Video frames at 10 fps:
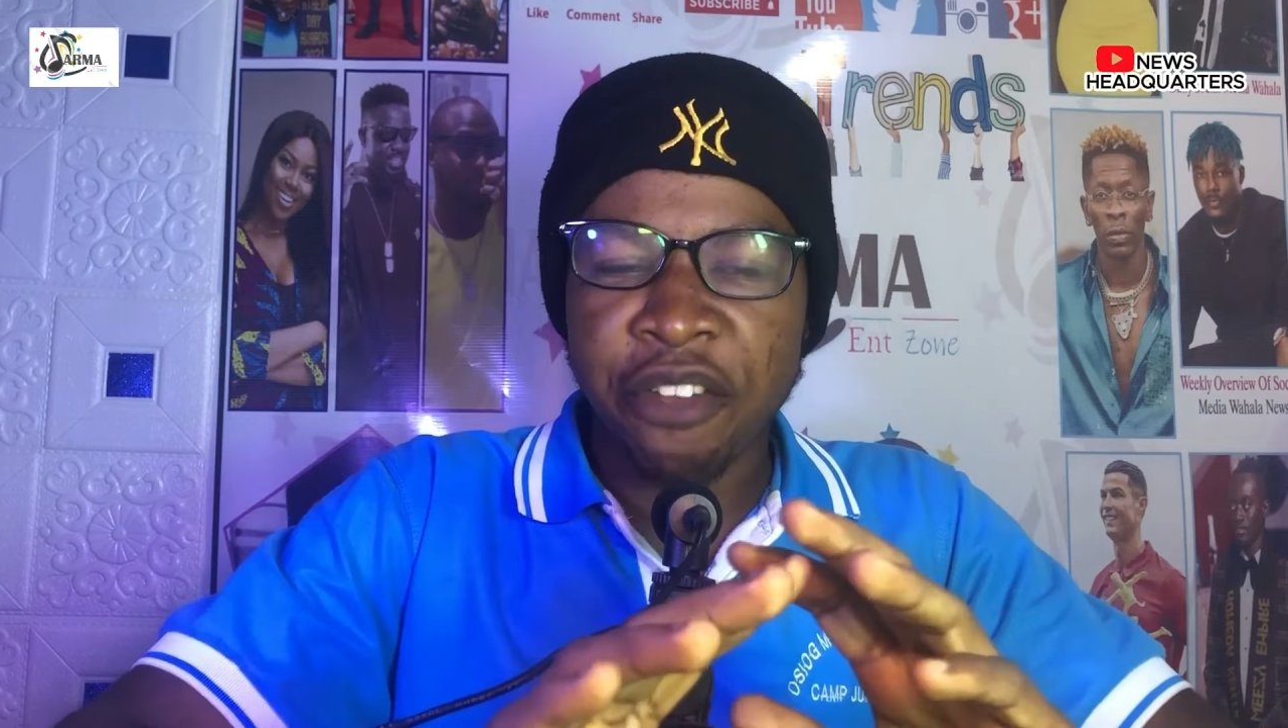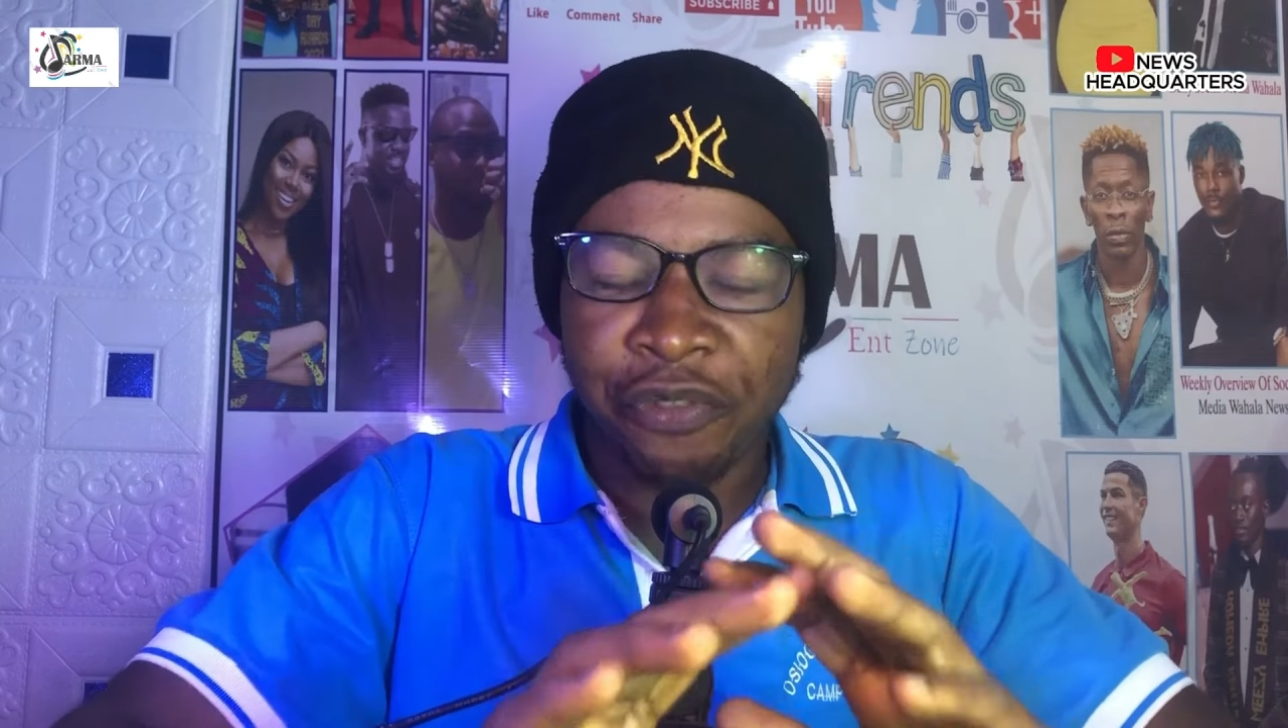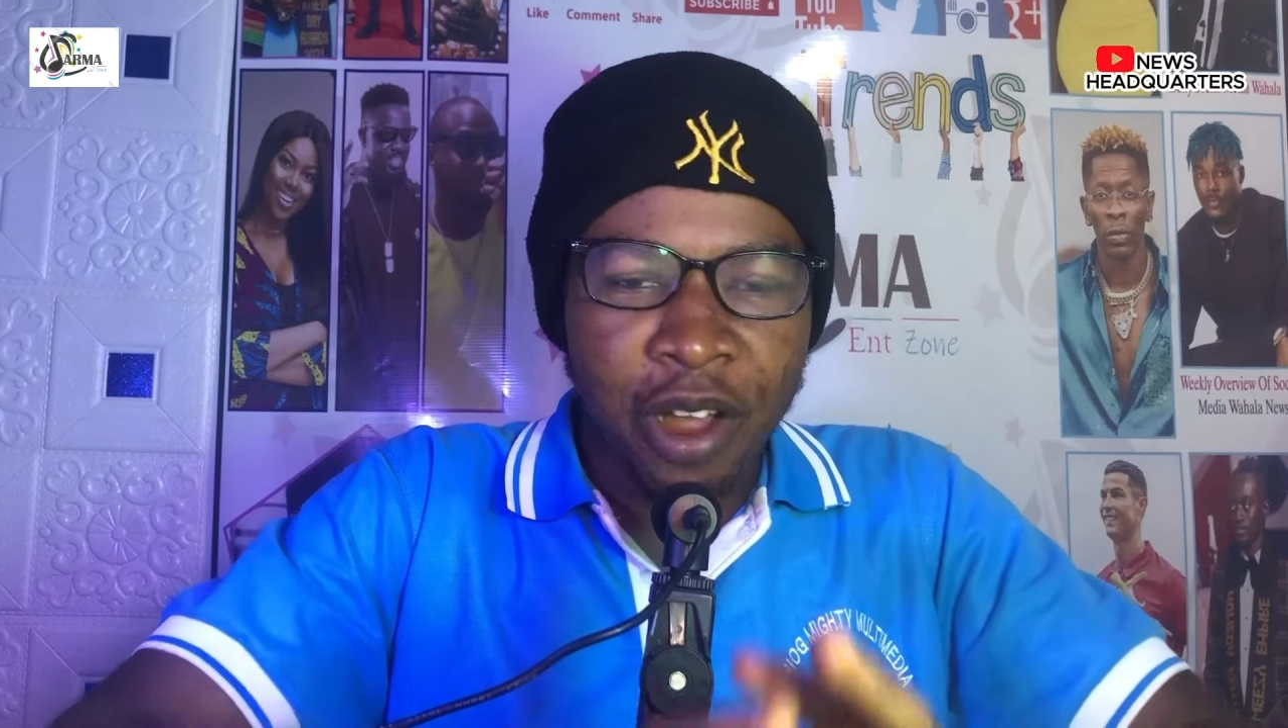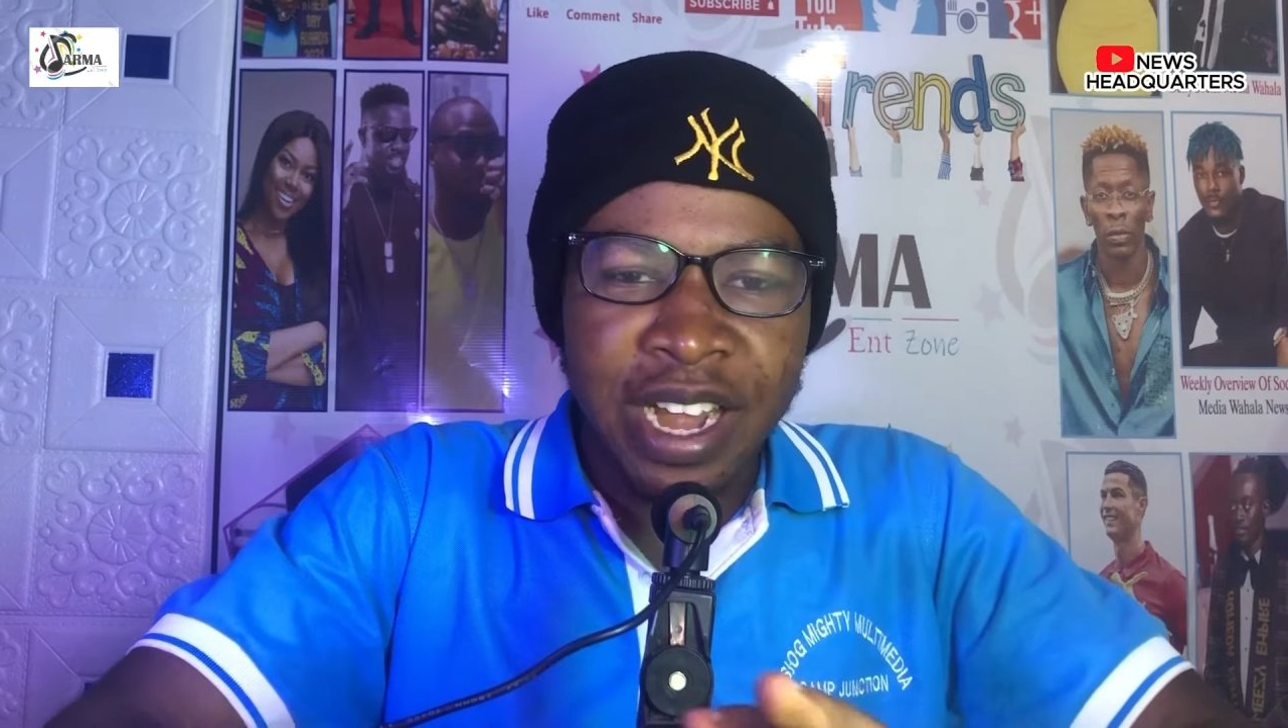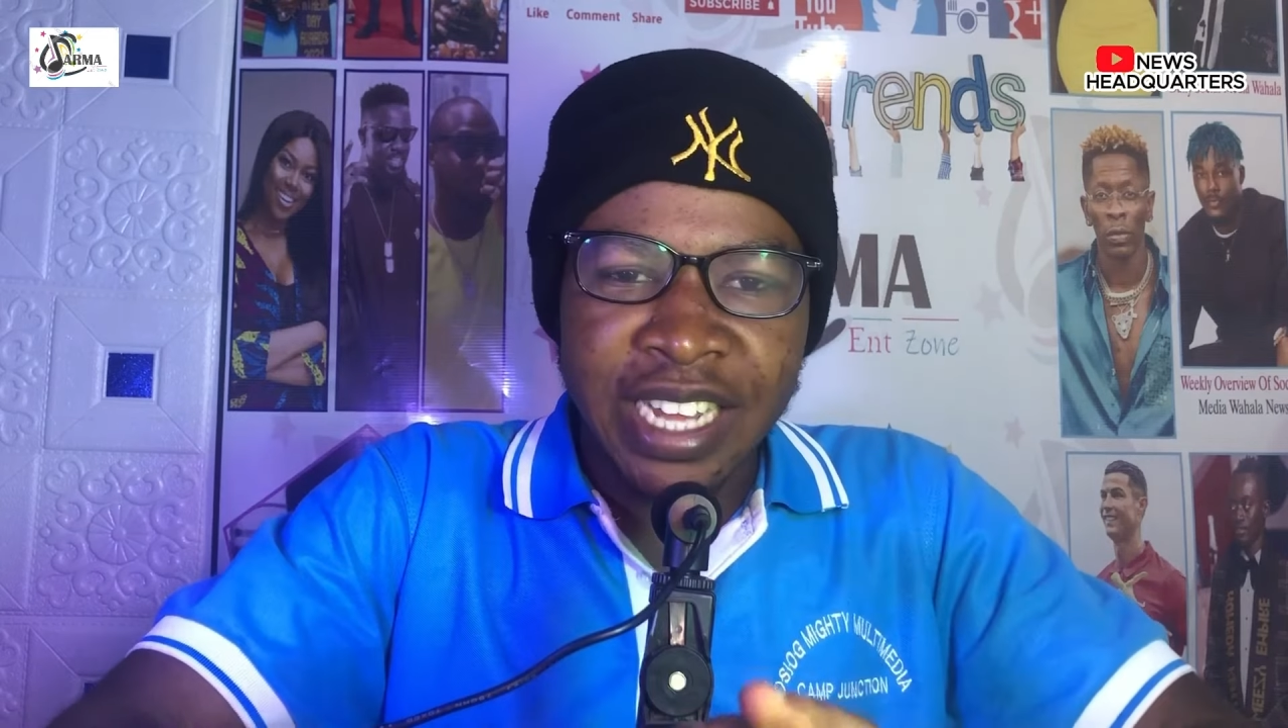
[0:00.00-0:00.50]
you
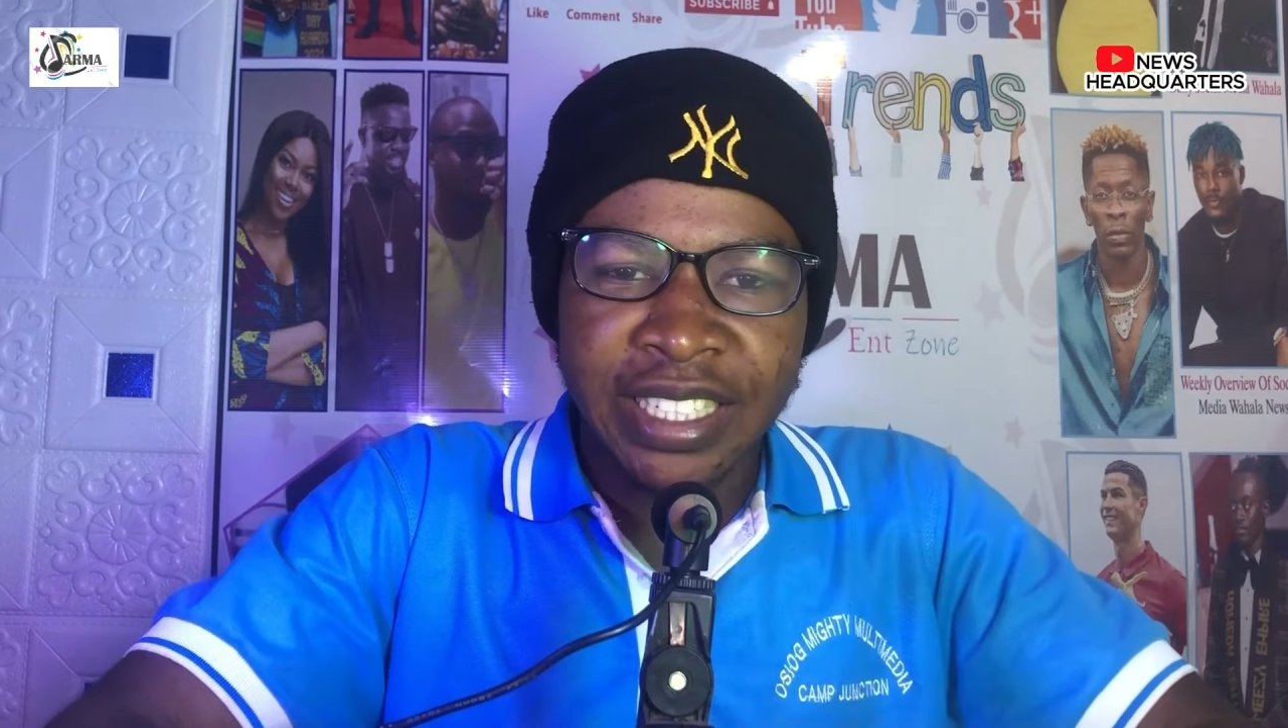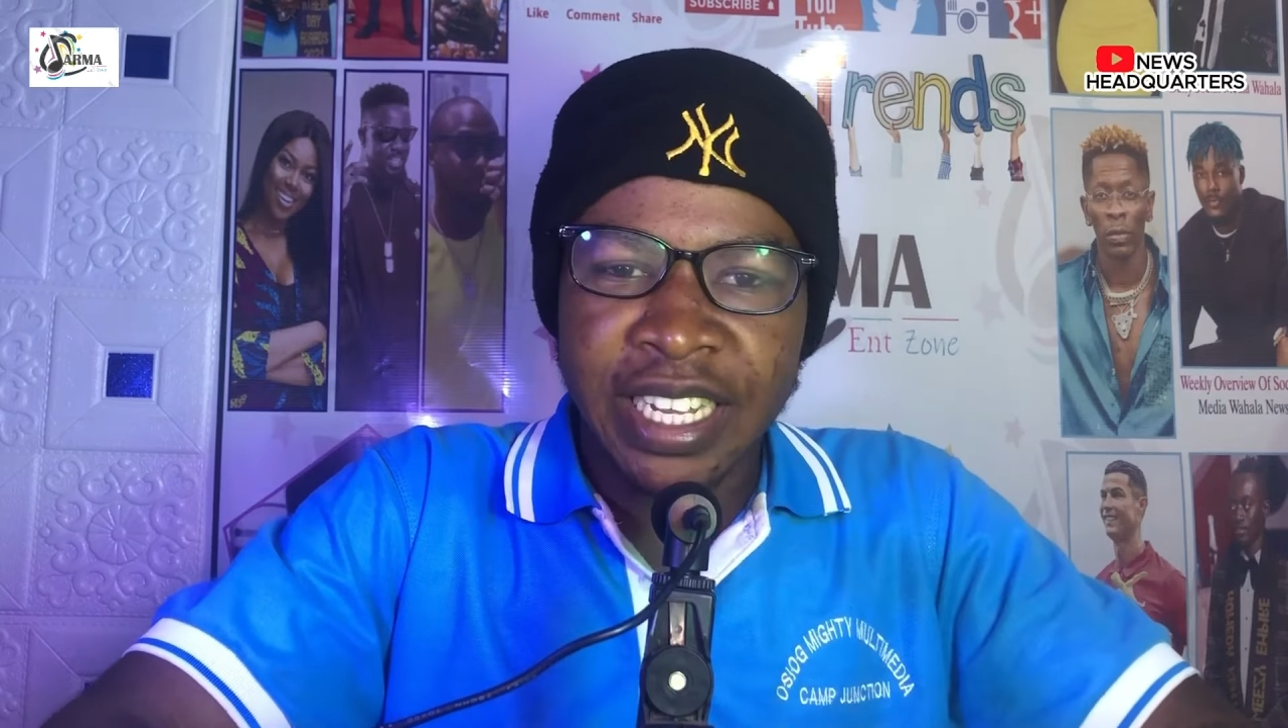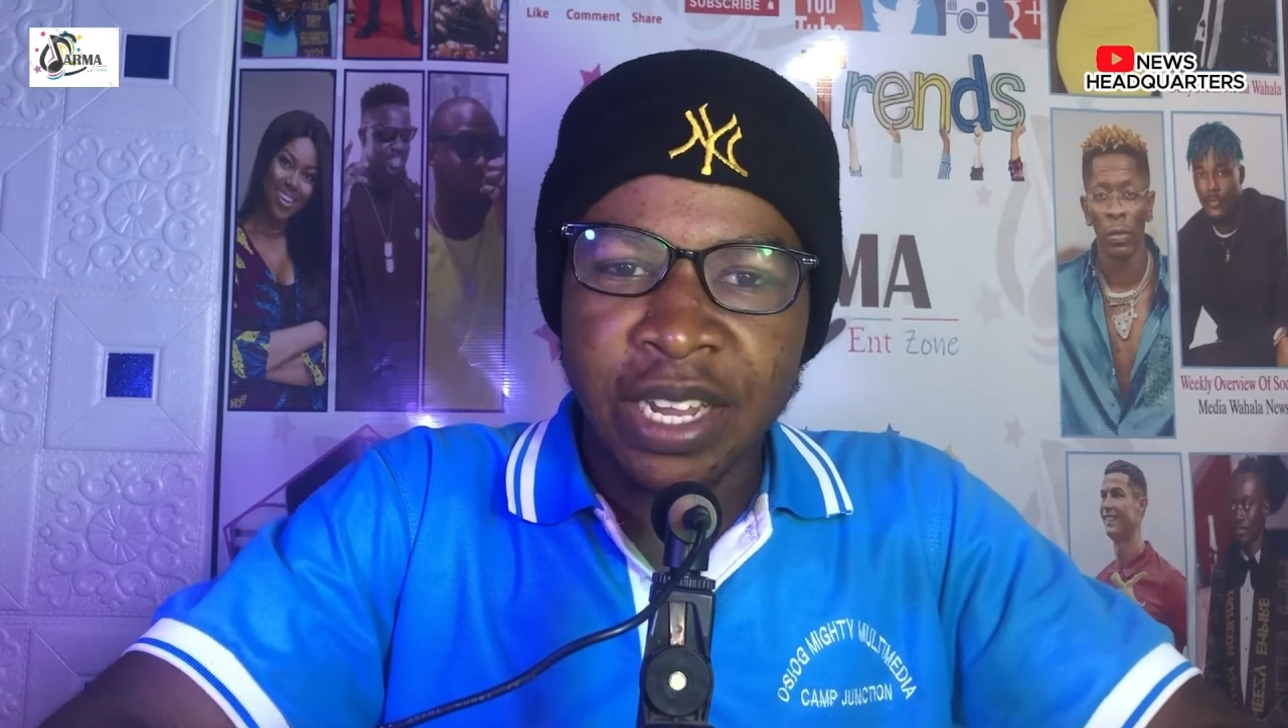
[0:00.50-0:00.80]
found this day,